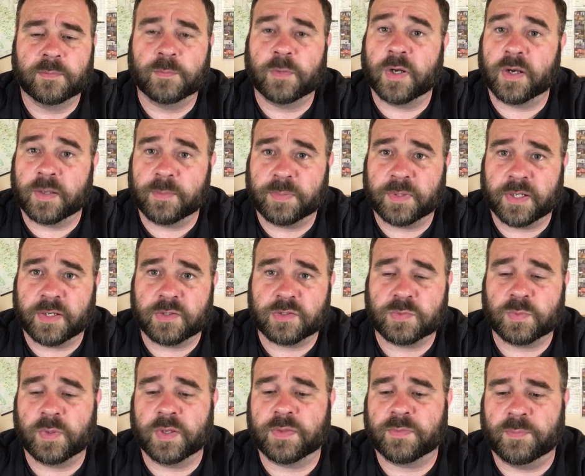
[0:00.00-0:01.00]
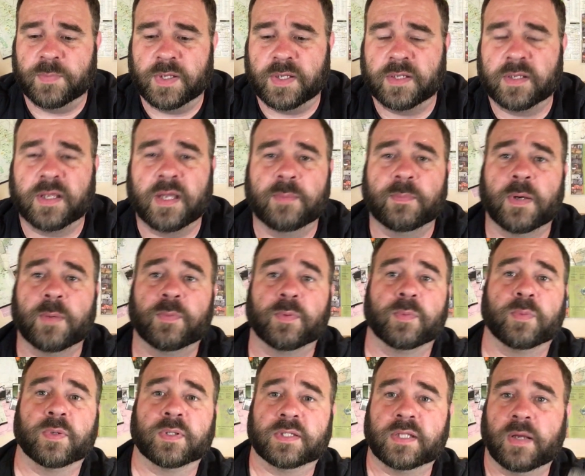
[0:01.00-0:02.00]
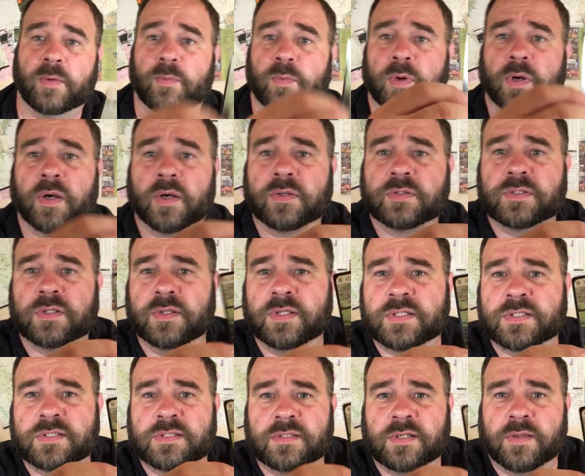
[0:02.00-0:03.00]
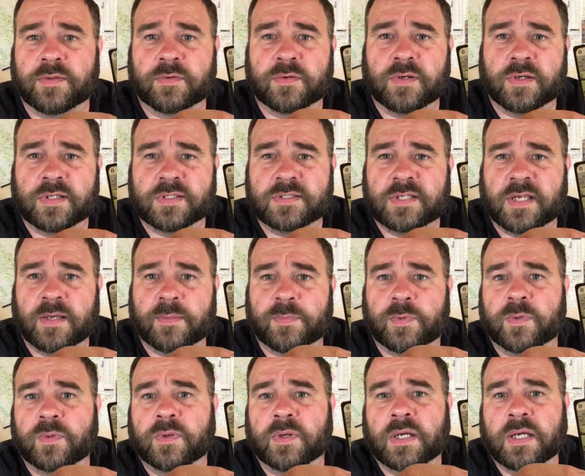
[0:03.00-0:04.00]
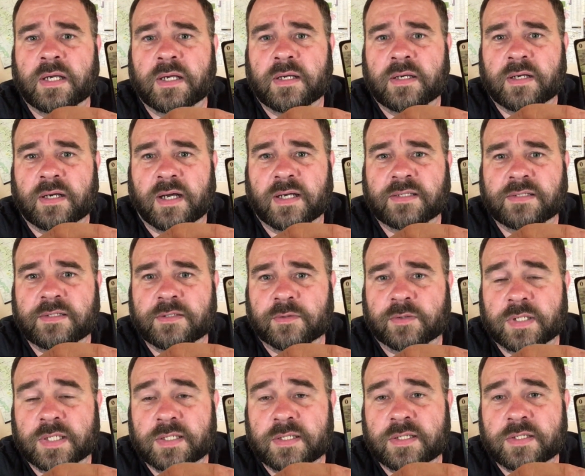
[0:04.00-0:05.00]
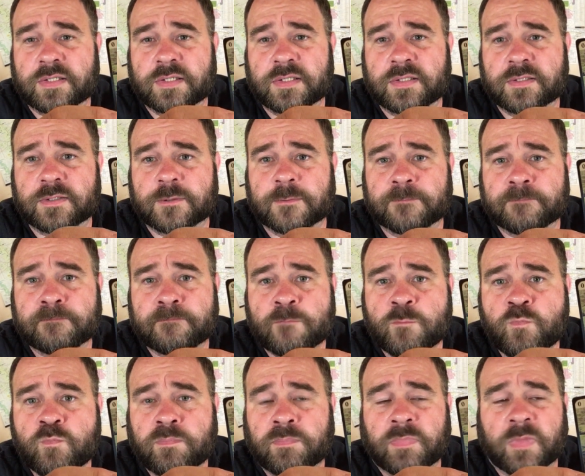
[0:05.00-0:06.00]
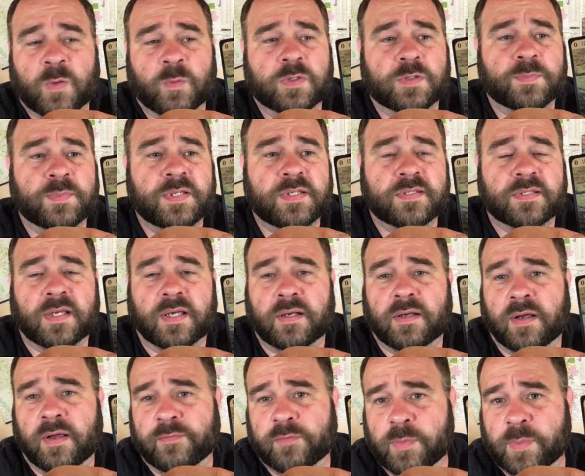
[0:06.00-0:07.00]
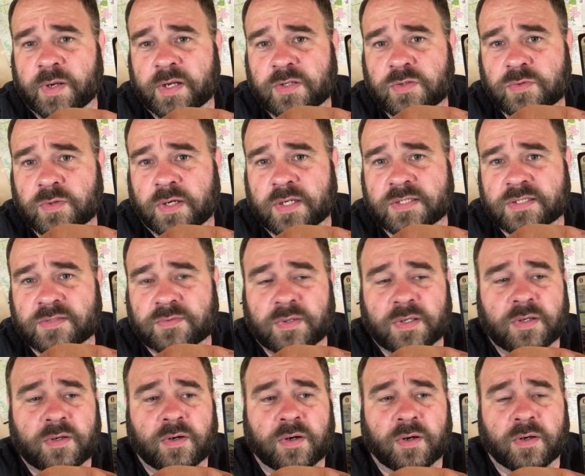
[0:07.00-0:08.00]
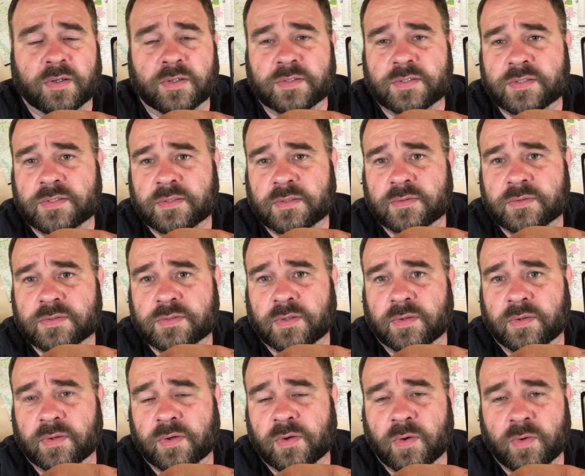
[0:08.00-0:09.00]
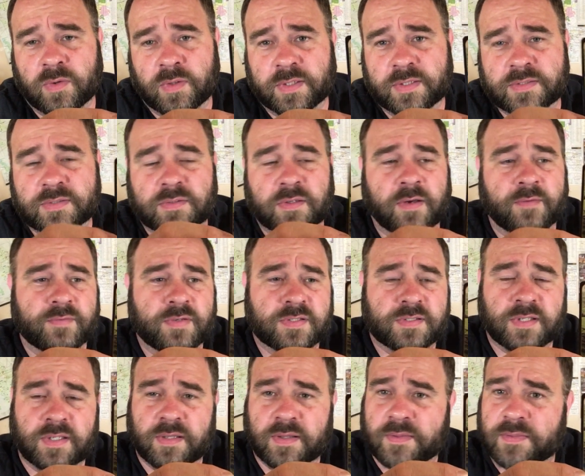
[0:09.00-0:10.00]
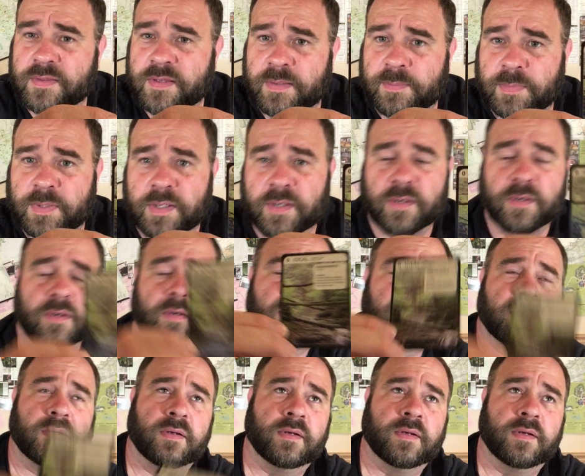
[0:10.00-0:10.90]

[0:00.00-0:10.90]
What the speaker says: multiplayers with me and came up with what they were. So this is another good example. Ideal conditions, which means that everybody draws 3 cards. So the goal is, obviously the theme here